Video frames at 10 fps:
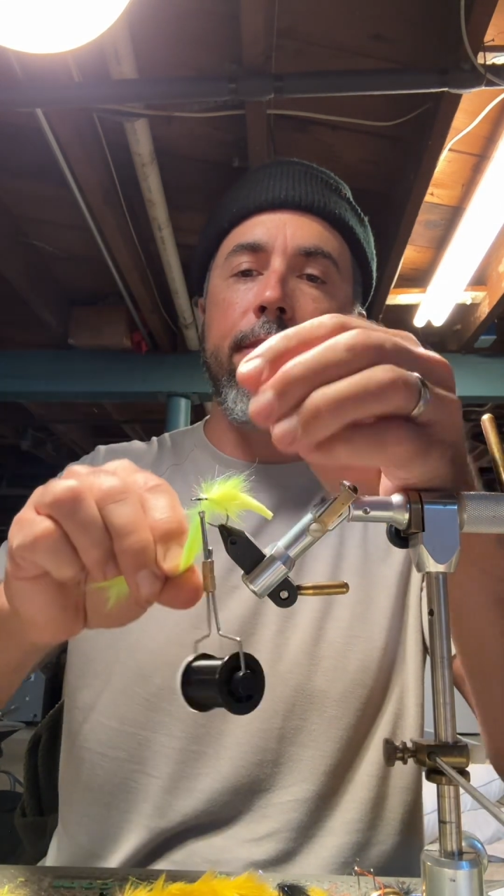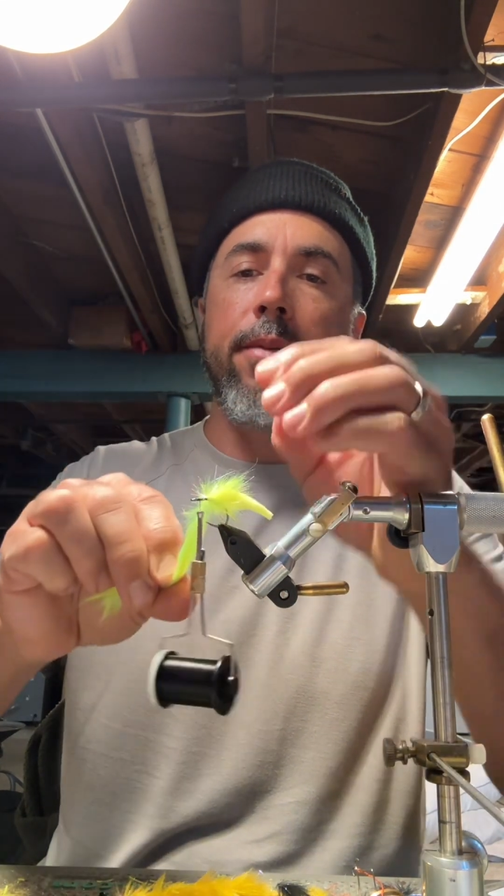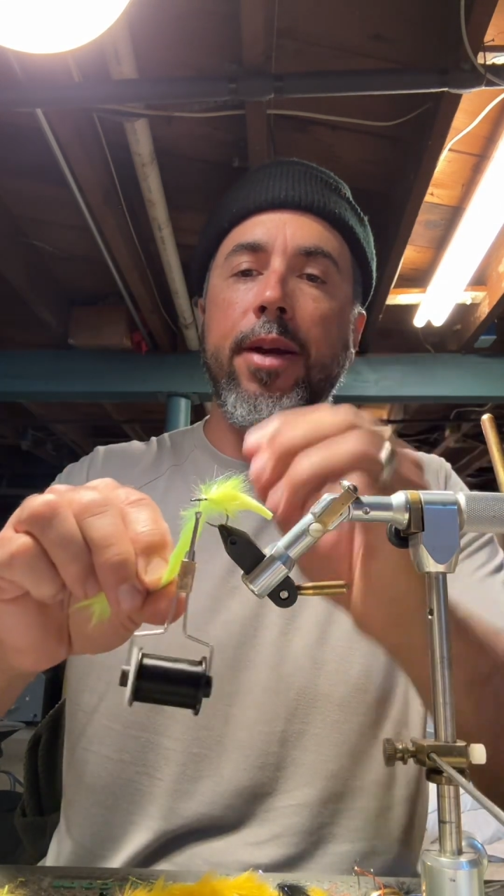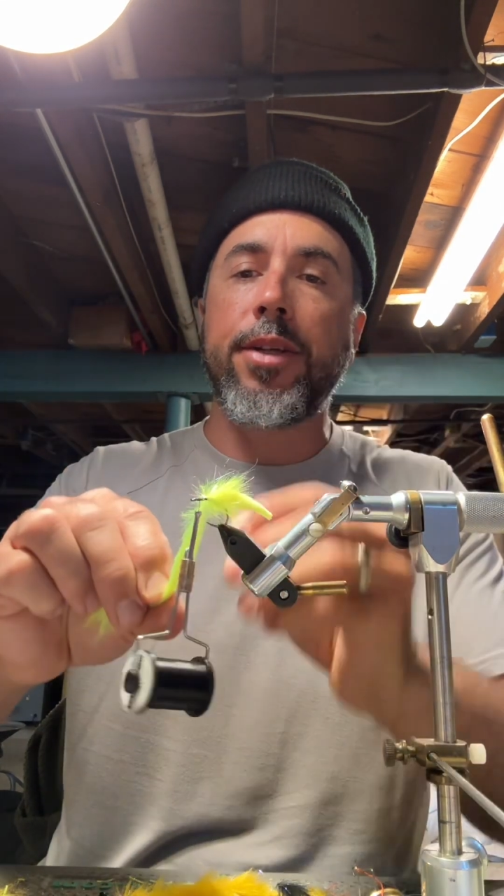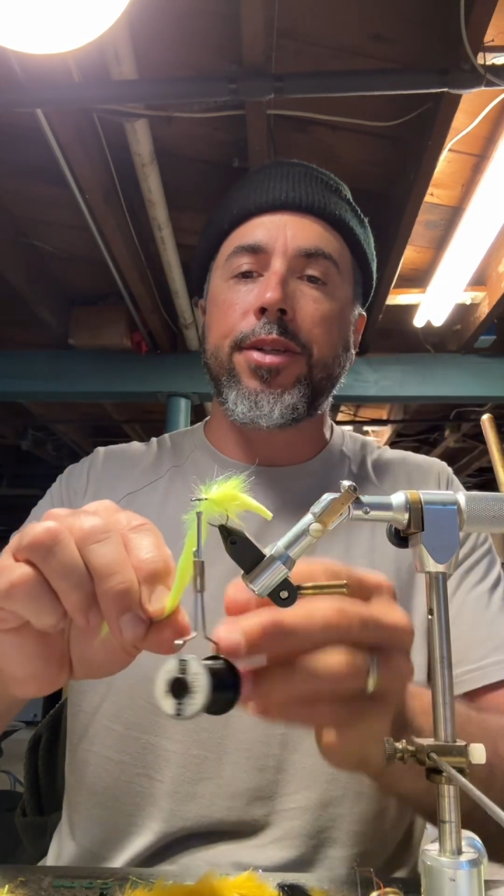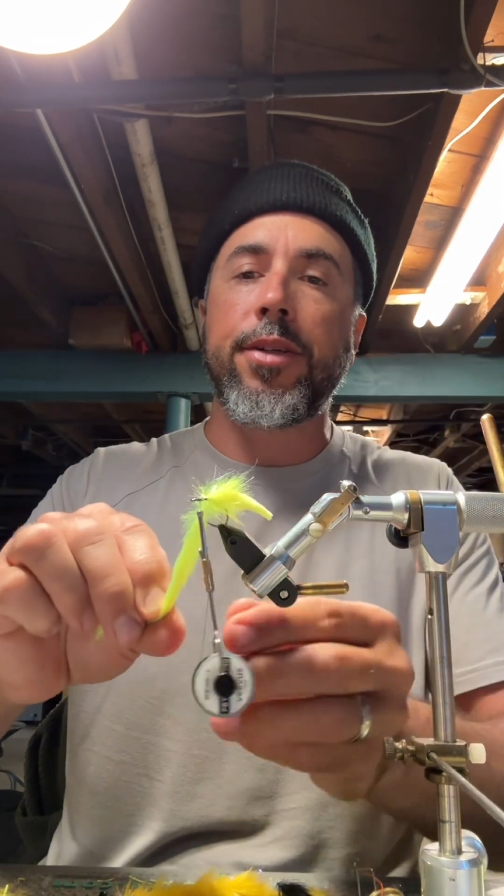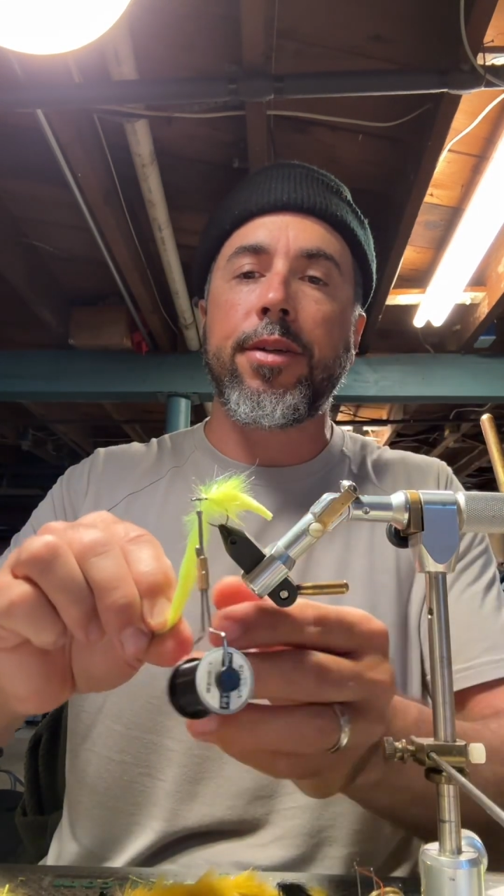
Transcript: brush.